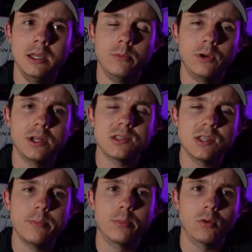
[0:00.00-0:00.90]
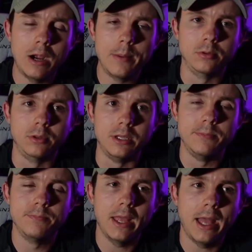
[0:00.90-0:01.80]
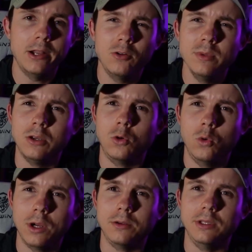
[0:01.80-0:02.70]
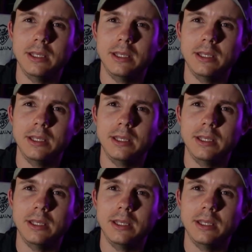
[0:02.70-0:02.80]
When I say properly, I don't mean quickly.